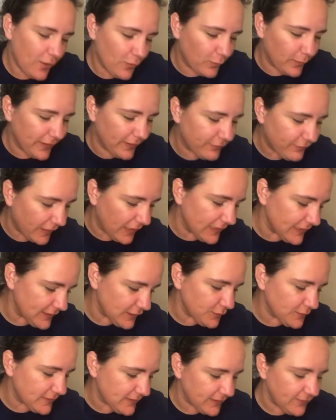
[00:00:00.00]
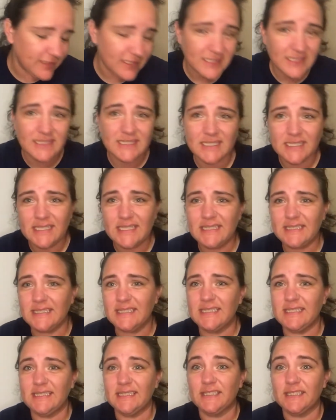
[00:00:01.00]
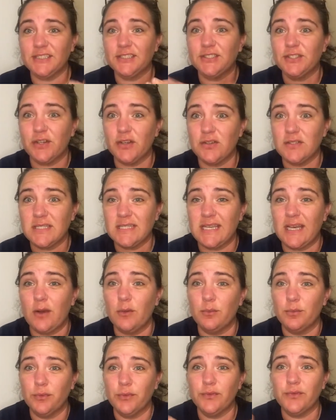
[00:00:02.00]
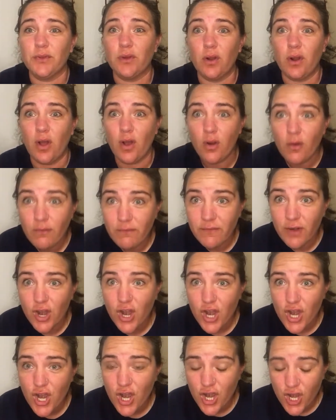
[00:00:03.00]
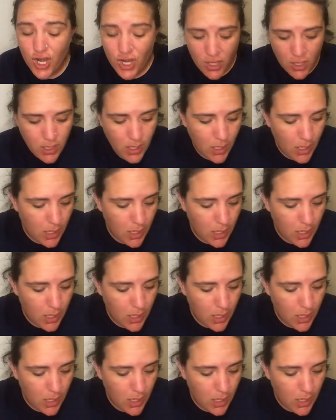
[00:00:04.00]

We can finally do CVS Sundays again because Girl Scout booths are over.